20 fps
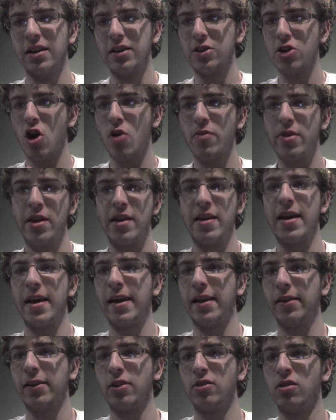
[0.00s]
Shelby and
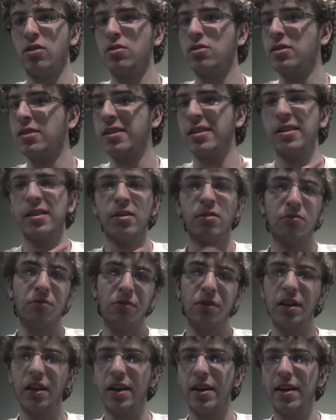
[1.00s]
Kendall
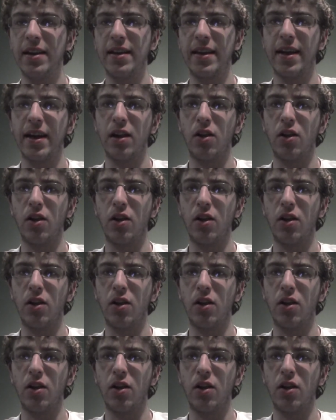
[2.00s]
really didn't get